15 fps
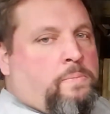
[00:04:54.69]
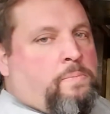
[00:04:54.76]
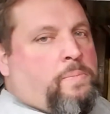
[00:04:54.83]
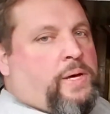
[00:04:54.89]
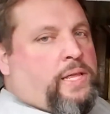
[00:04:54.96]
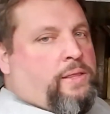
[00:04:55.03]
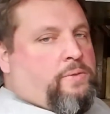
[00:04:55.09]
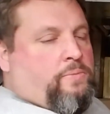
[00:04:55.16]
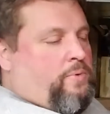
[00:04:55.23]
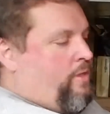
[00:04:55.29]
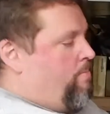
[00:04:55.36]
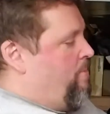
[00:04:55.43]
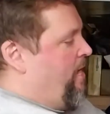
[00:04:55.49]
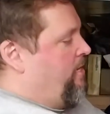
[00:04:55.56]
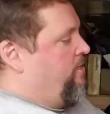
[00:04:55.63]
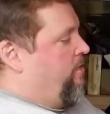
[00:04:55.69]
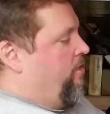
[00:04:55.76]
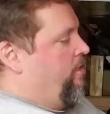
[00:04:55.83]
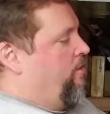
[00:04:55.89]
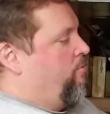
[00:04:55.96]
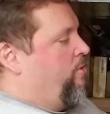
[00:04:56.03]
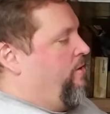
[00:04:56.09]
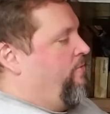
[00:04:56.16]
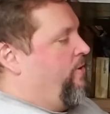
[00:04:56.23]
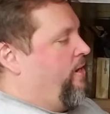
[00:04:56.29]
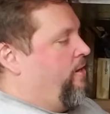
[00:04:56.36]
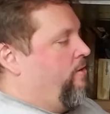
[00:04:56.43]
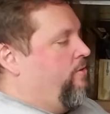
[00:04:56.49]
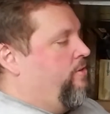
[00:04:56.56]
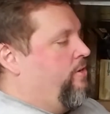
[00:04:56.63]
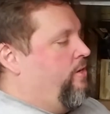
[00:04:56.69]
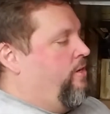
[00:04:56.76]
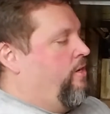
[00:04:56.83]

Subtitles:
with the base of the 3 fingers,